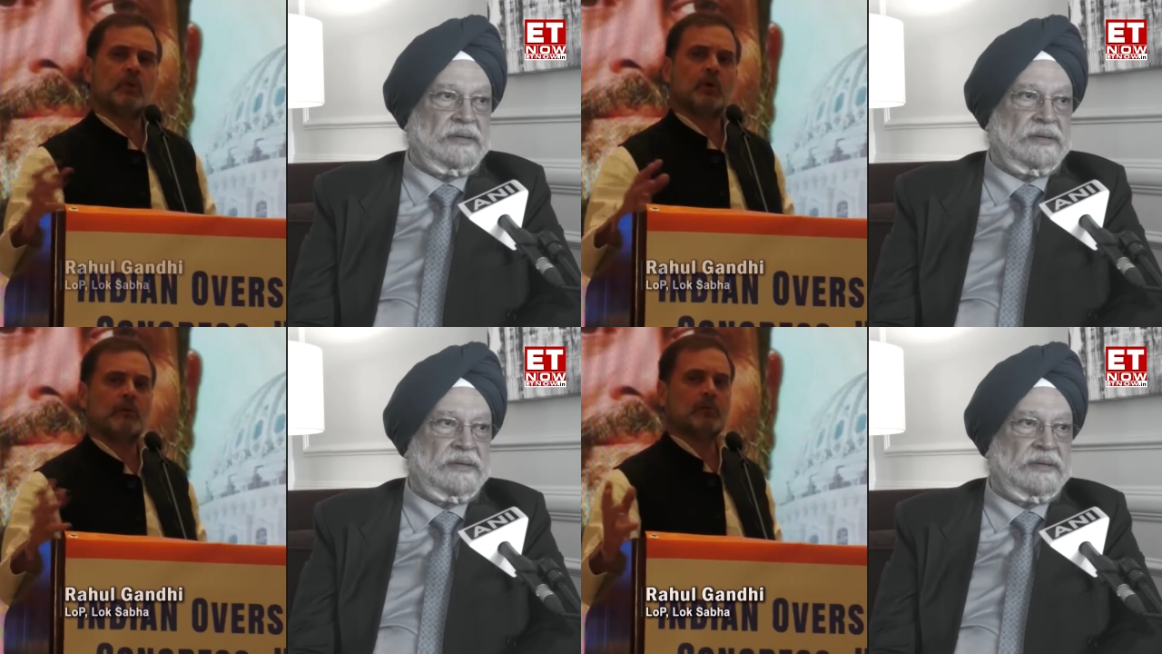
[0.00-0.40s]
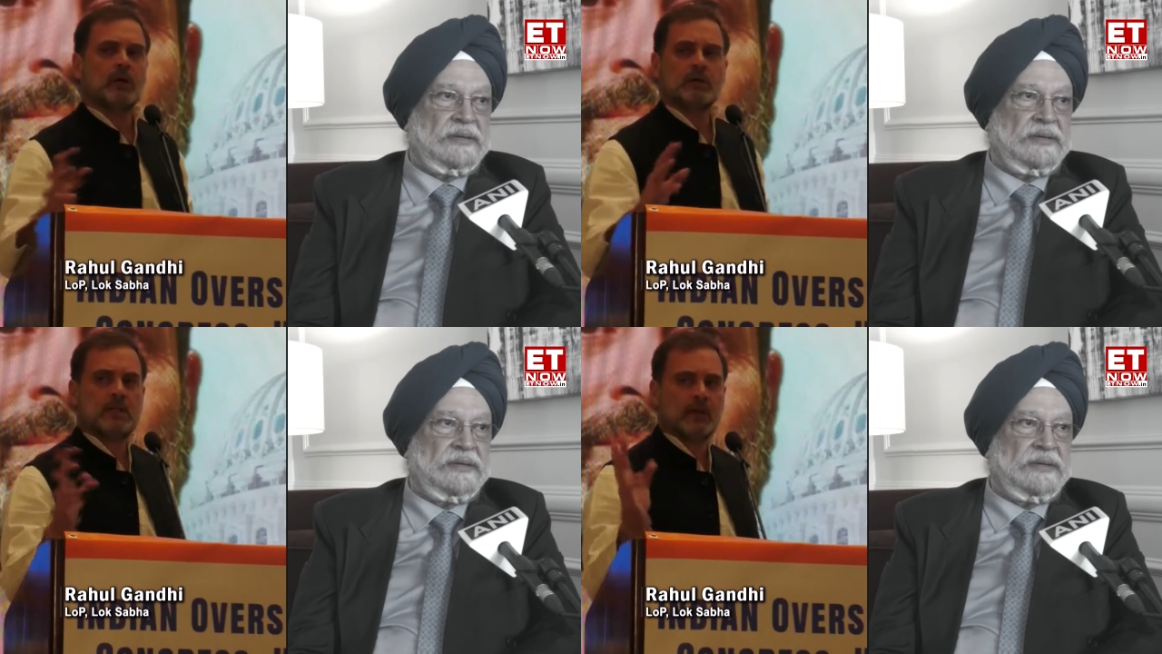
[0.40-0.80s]
Speaker 1: of all, you have to
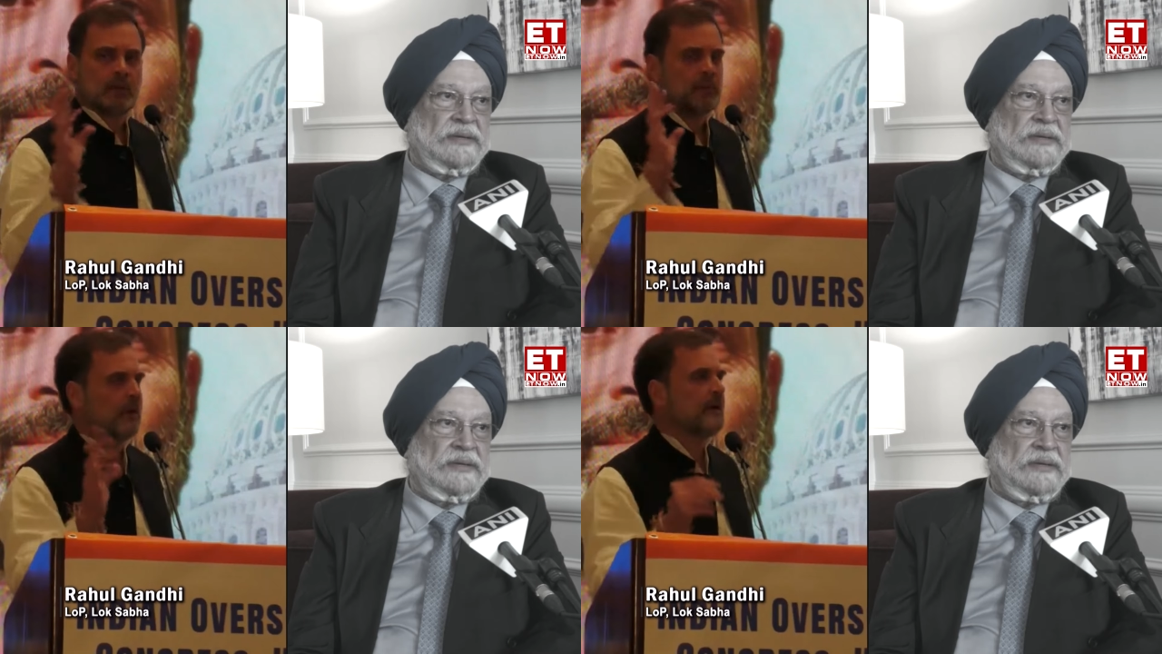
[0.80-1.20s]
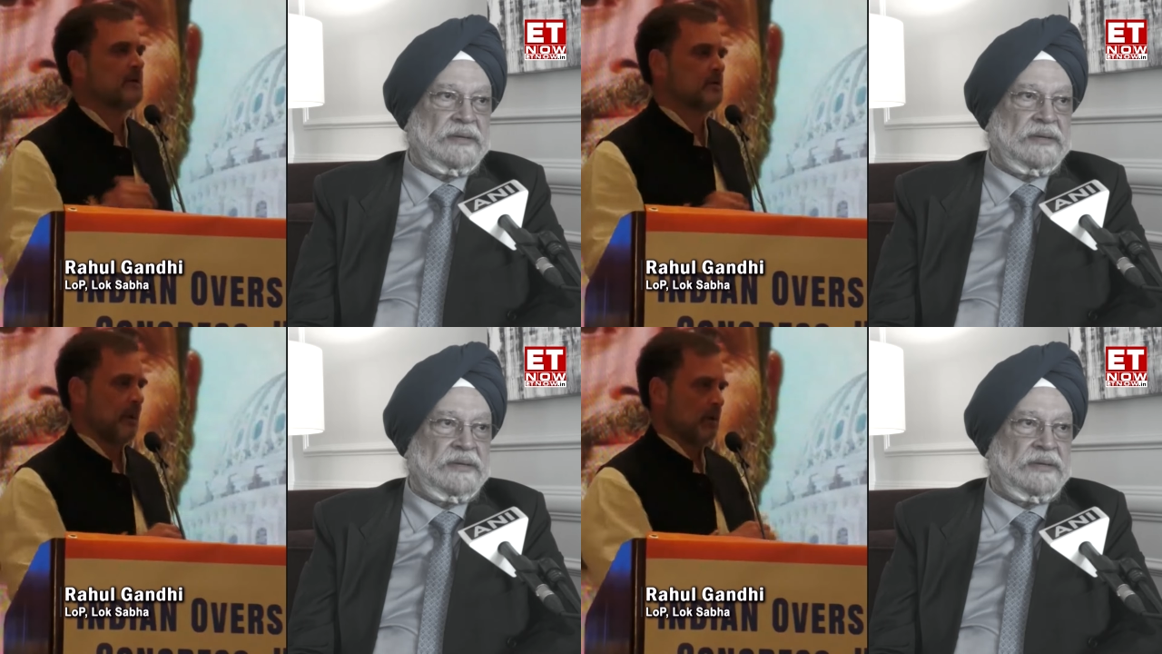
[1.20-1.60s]
understand what the fight
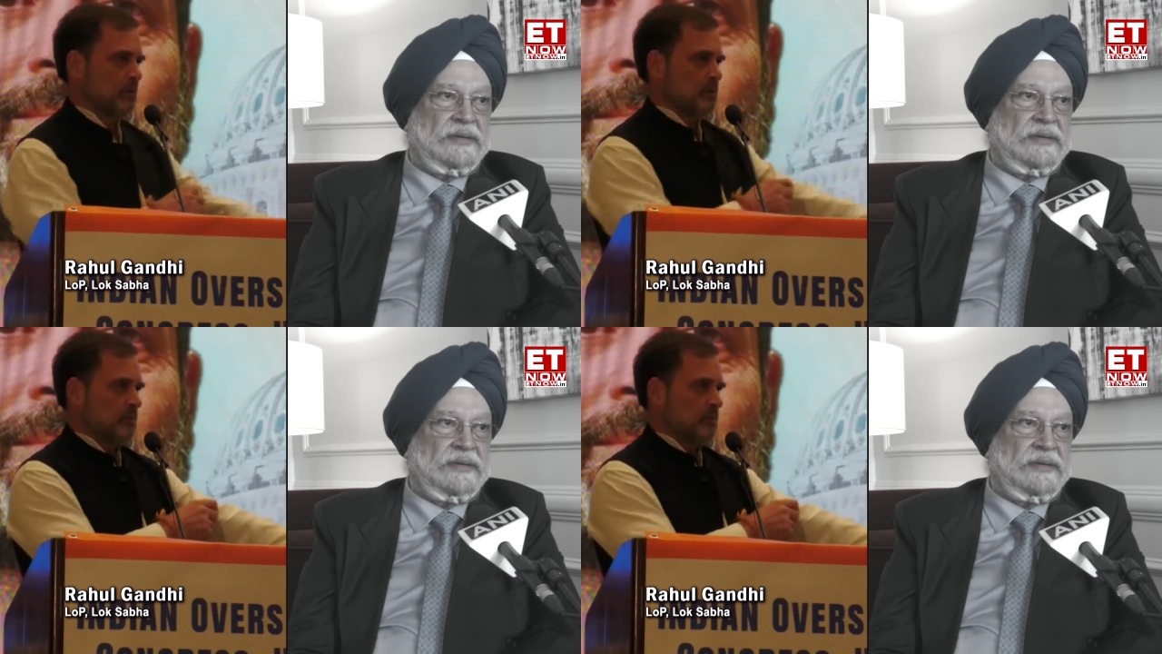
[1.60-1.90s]
is about.